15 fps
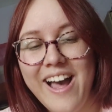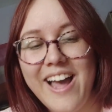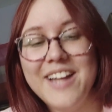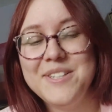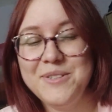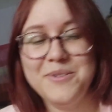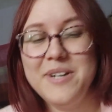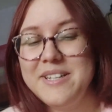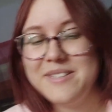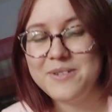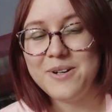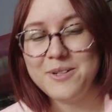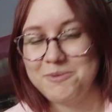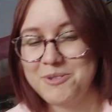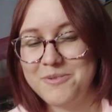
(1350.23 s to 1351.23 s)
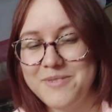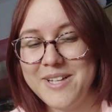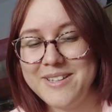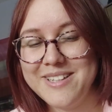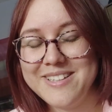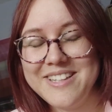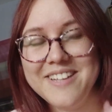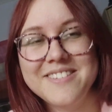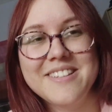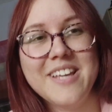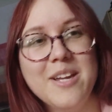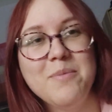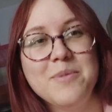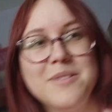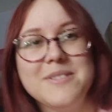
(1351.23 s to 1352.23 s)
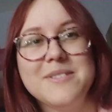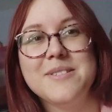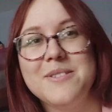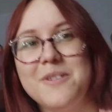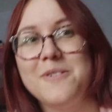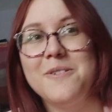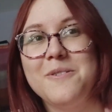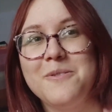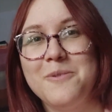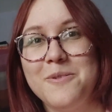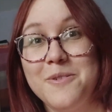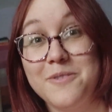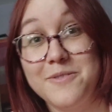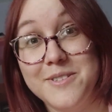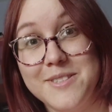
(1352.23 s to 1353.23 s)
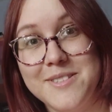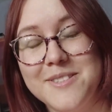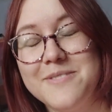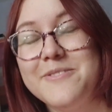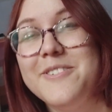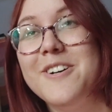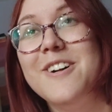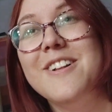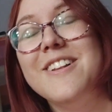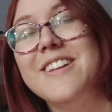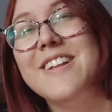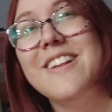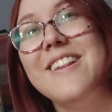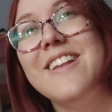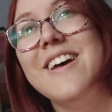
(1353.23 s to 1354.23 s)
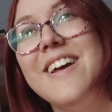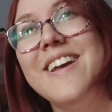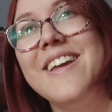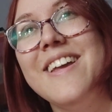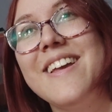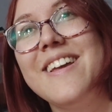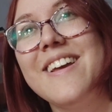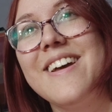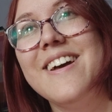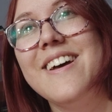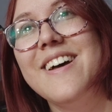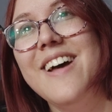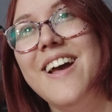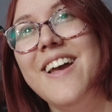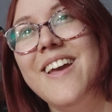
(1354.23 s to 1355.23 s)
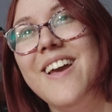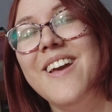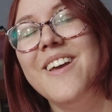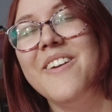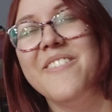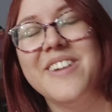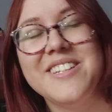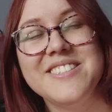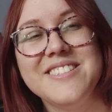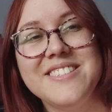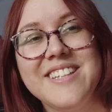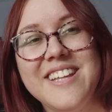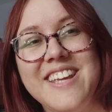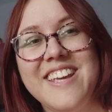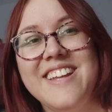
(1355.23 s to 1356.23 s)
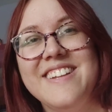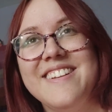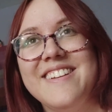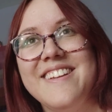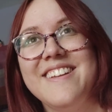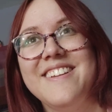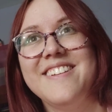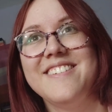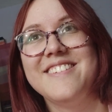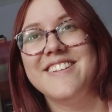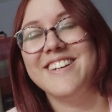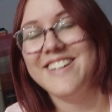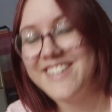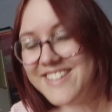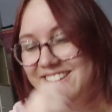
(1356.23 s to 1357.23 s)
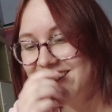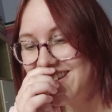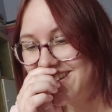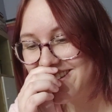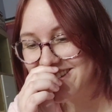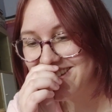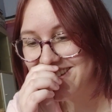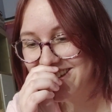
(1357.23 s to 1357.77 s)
Anyway, the one with Nathalie and Gabriel. So first of all, like, I watched it again and I